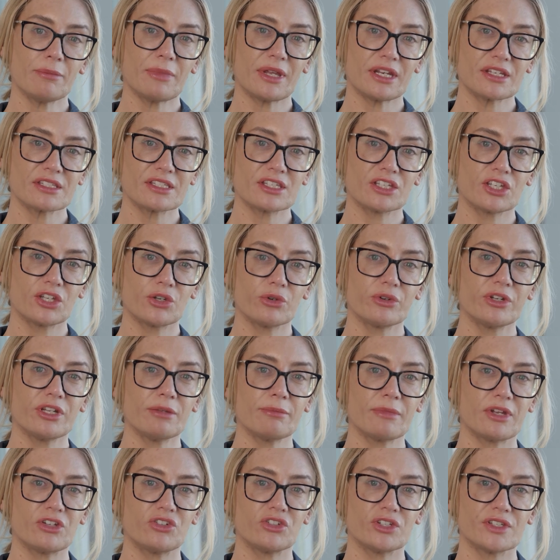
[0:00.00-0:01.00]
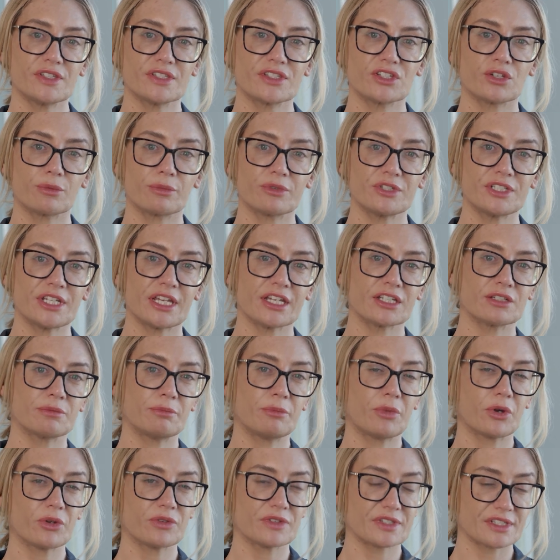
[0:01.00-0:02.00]
better security measures to protect
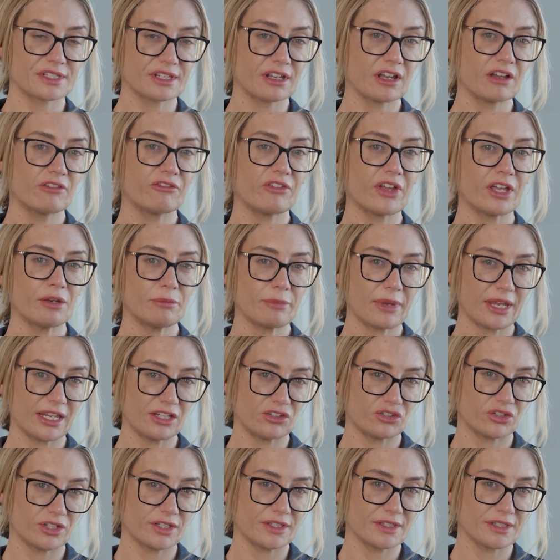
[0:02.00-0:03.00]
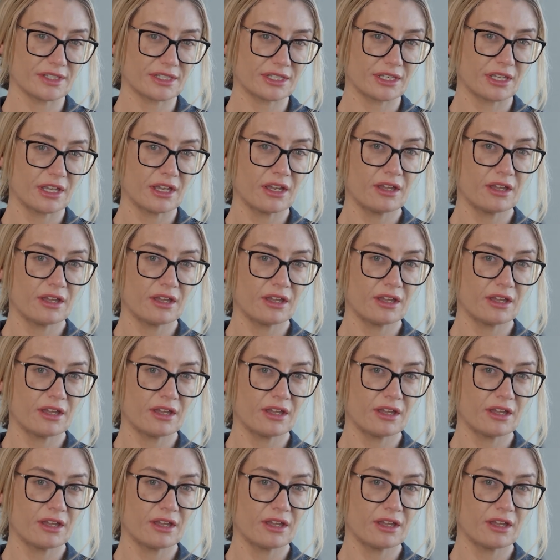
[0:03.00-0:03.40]
both staff and patients.